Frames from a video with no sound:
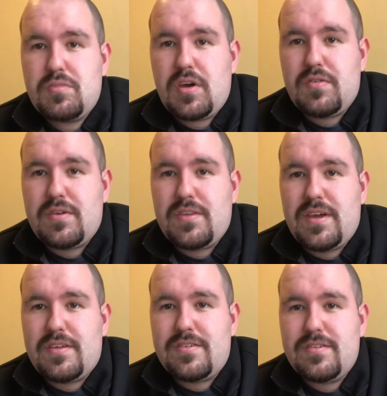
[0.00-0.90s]
got rid of
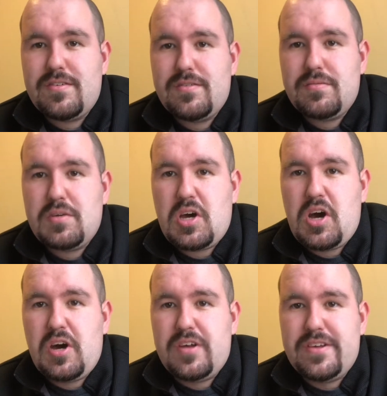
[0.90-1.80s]
that
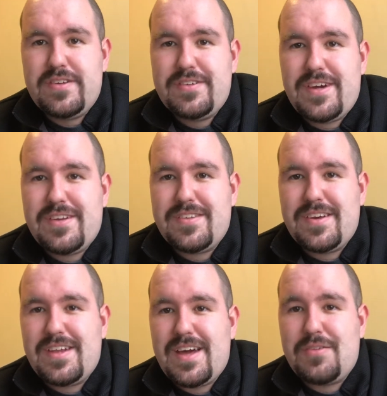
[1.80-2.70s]
odd
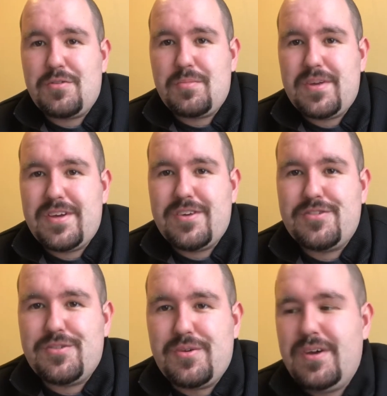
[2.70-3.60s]
side-to-side -side lateral play issue.